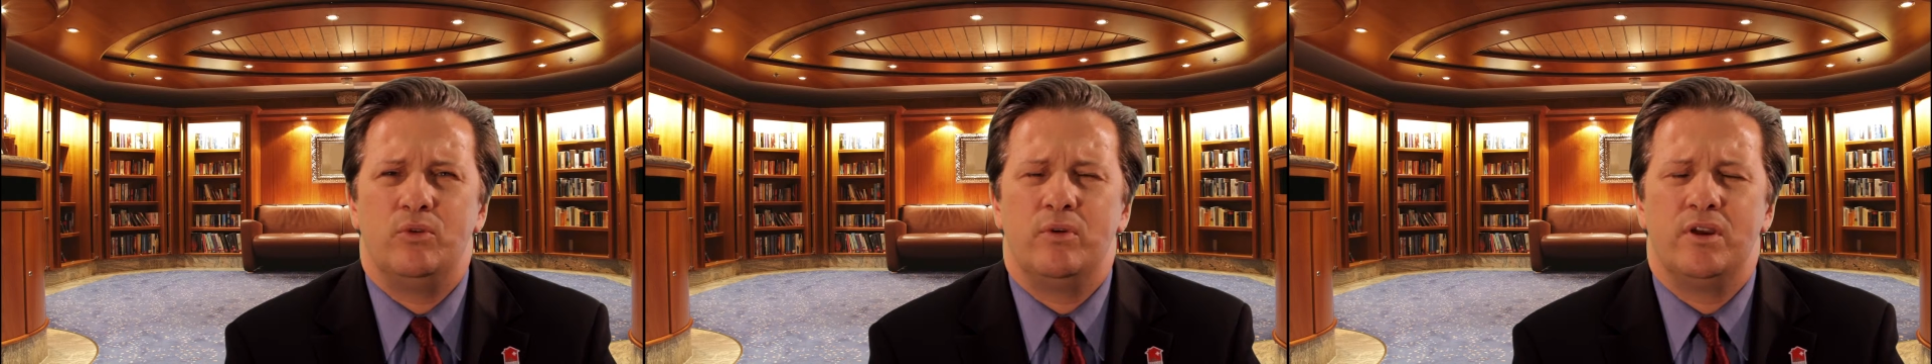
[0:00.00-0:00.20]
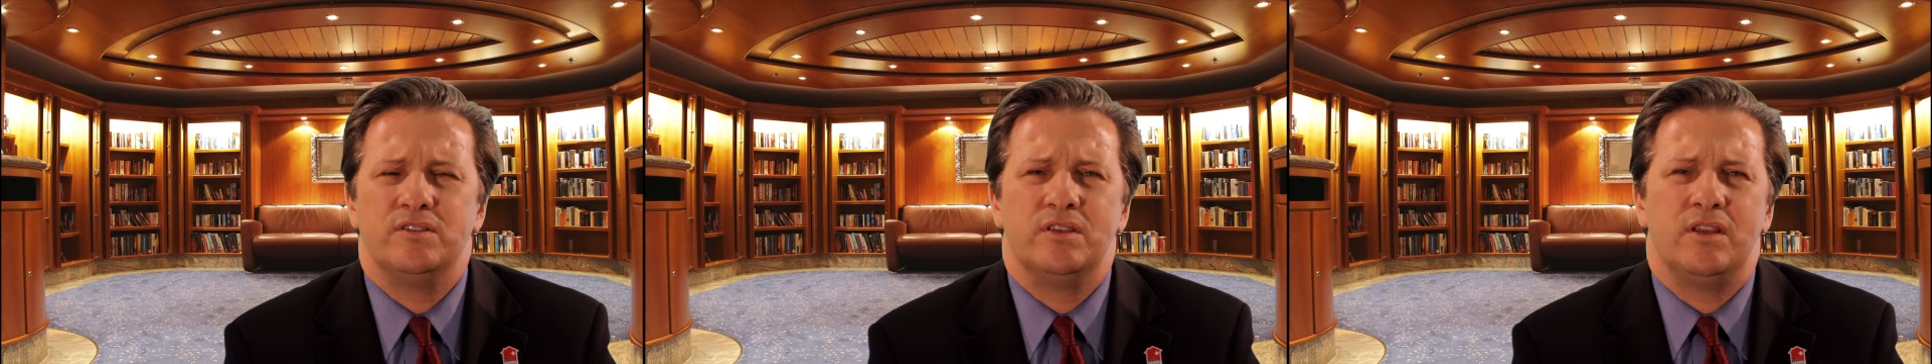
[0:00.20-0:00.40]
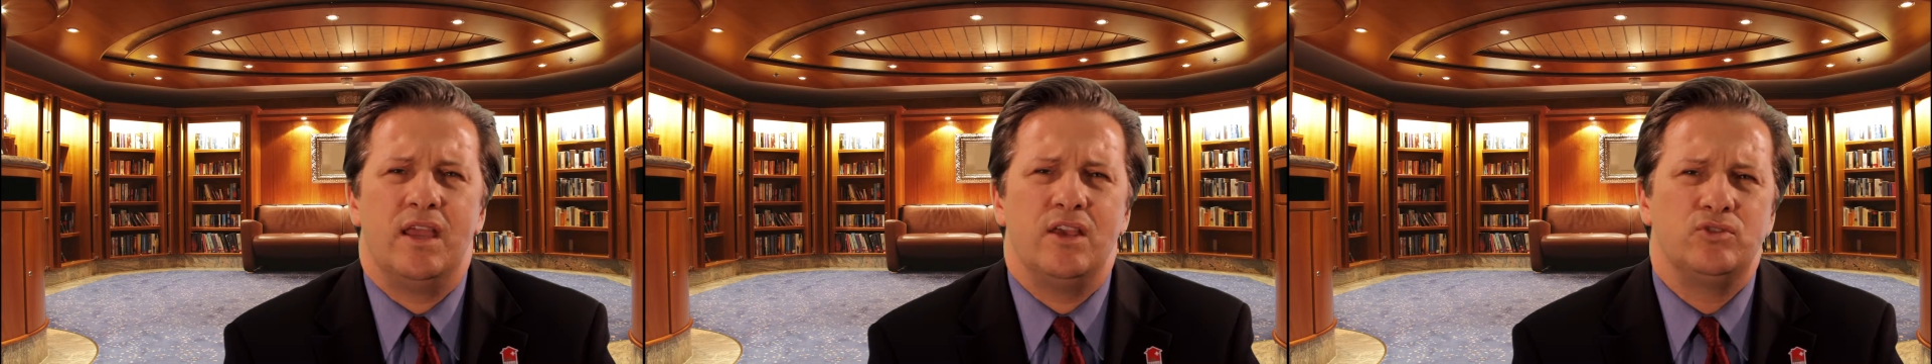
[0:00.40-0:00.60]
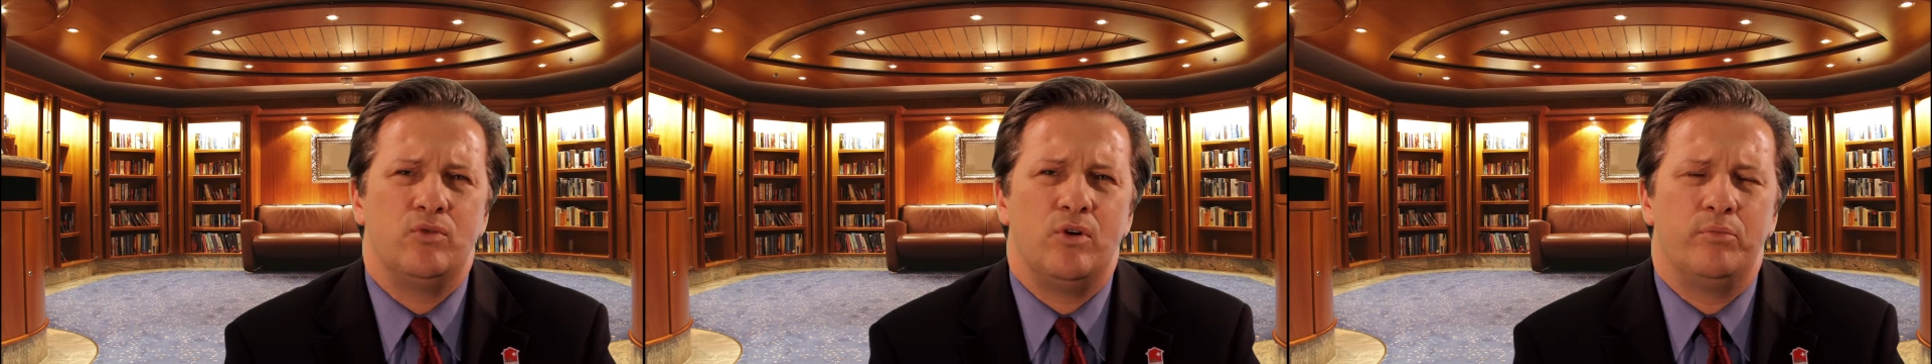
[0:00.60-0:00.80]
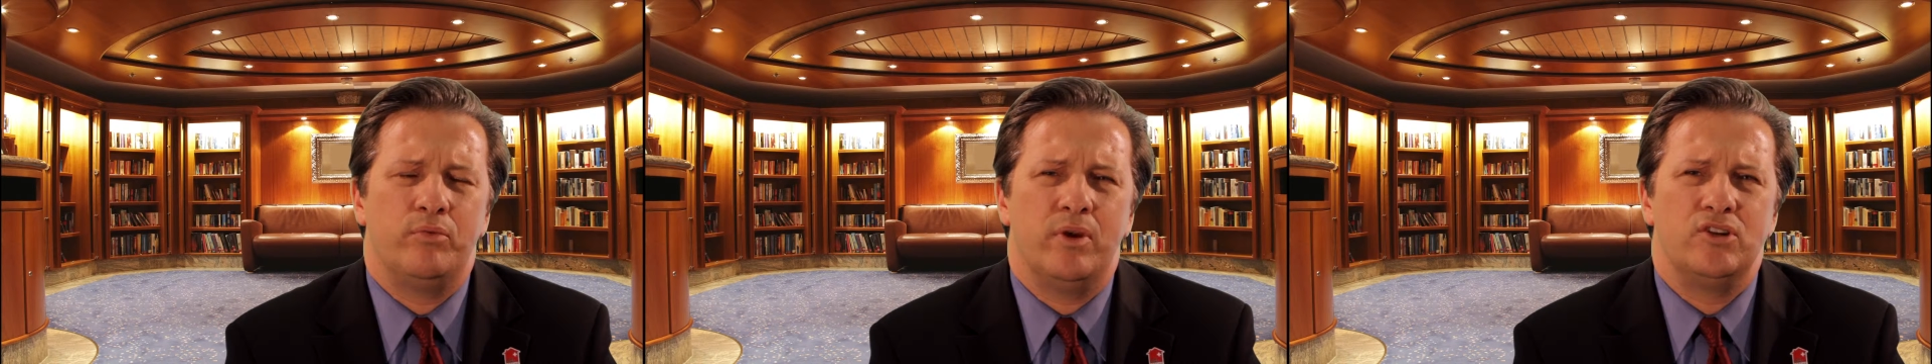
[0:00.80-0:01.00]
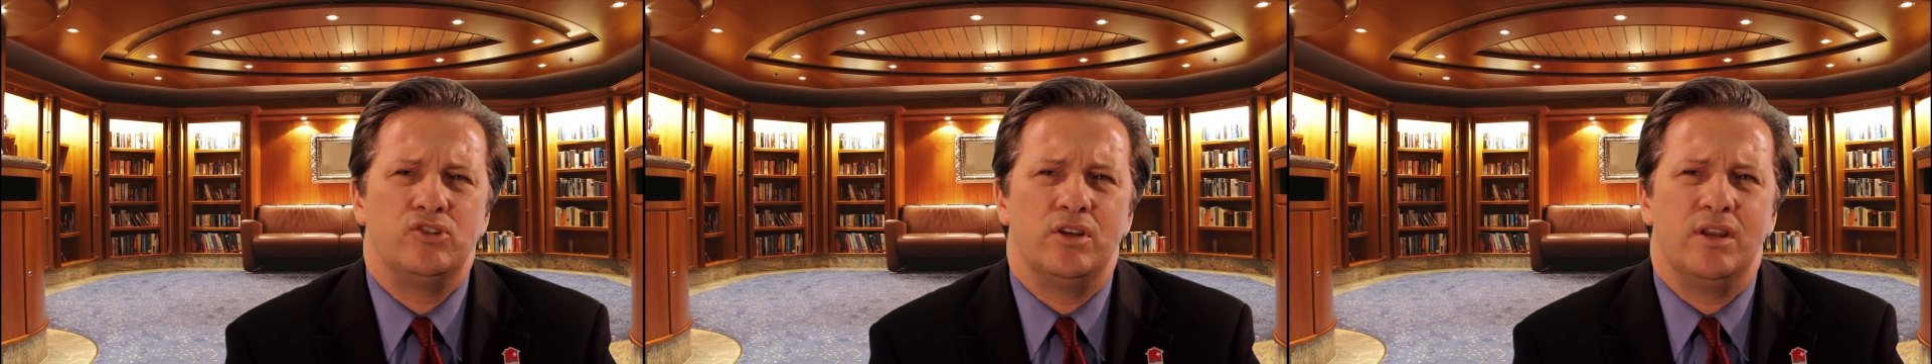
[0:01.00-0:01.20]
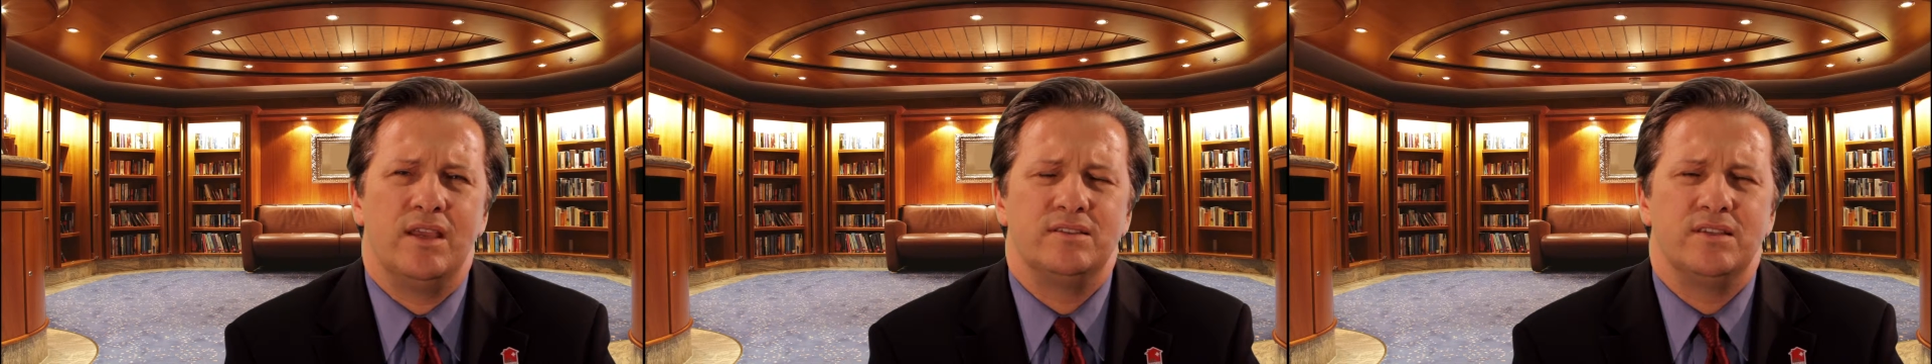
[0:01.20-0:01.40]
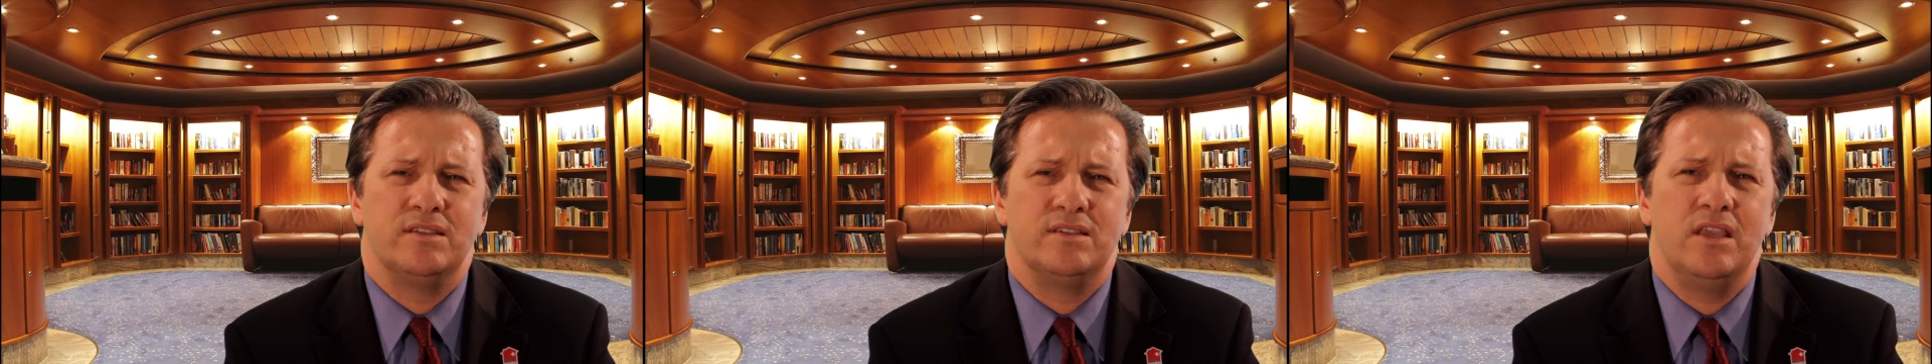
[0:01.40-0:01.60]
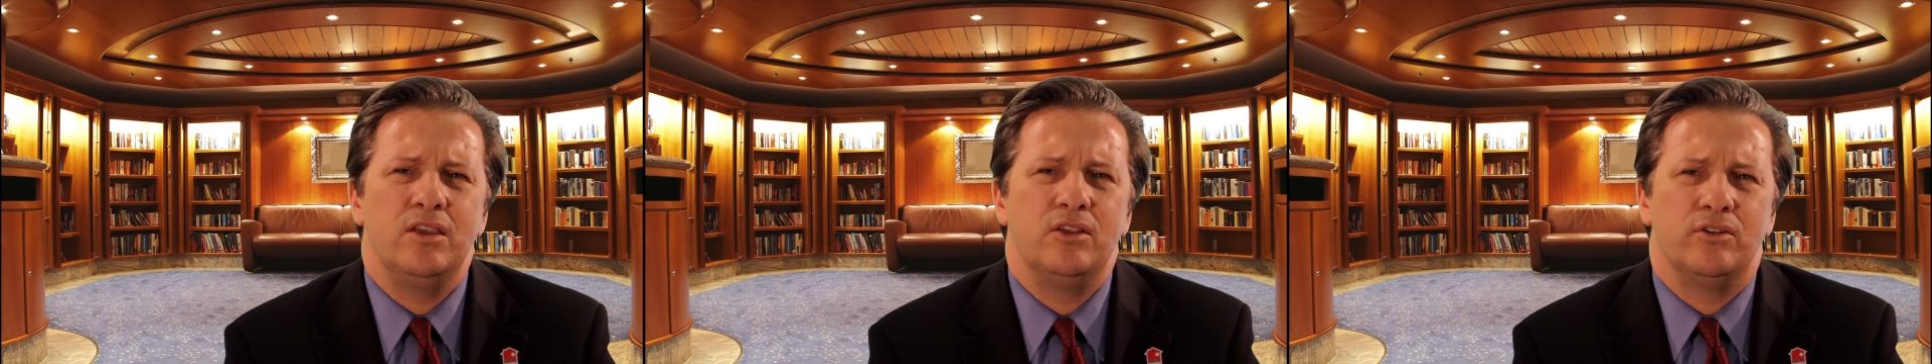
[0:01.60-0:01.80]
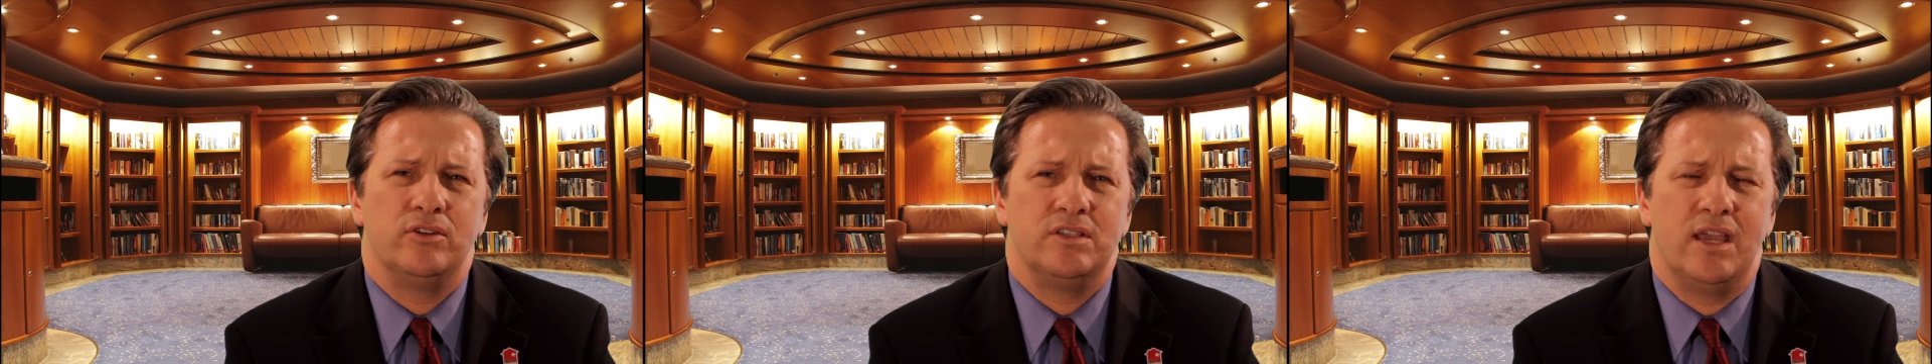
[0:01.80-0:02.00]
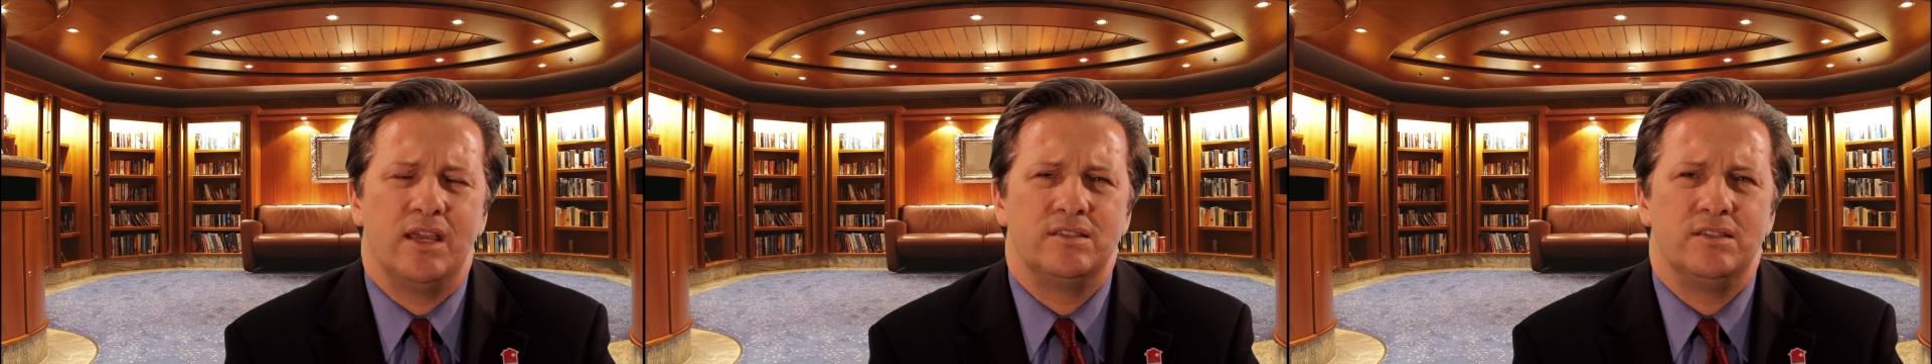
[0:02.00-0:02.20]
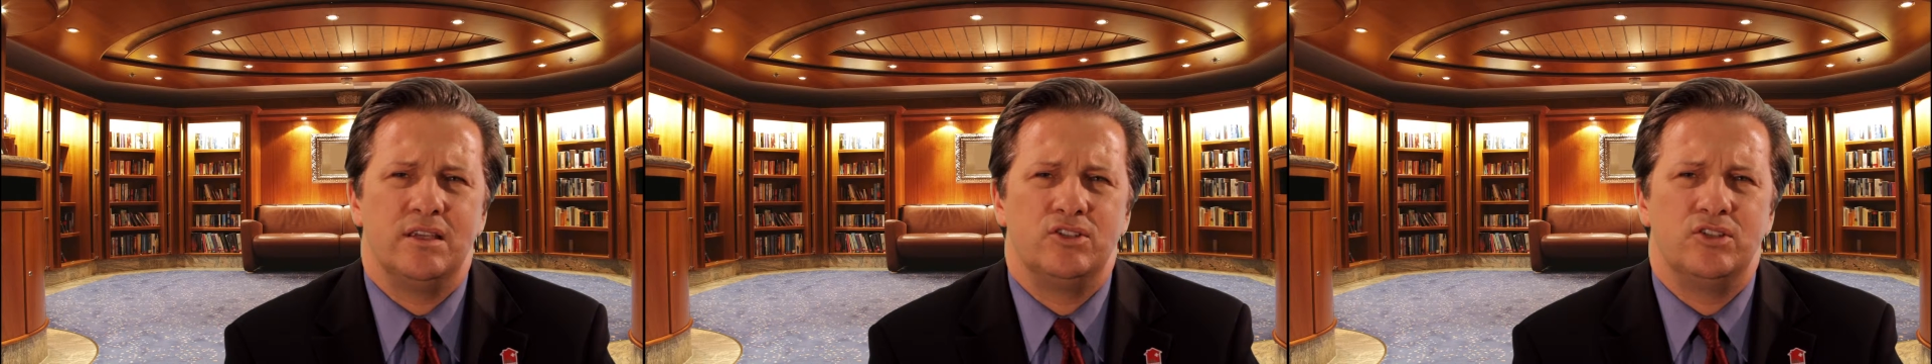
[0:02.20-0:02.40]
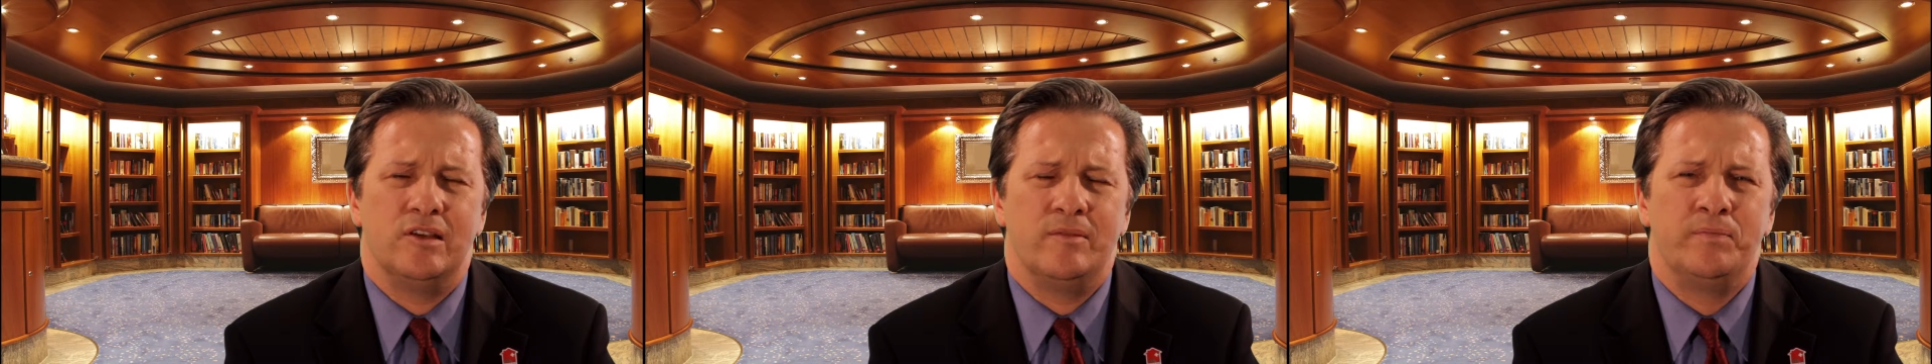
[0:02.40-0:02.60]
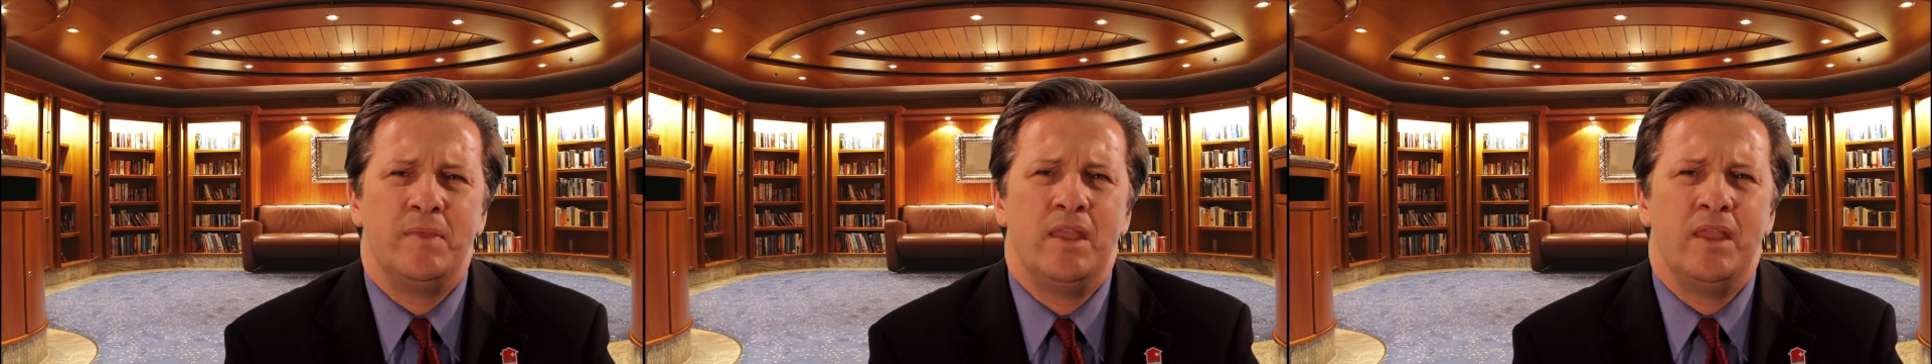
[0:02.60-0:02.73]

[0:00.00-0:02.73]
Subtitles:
whereas an S corporation has a singular taxation.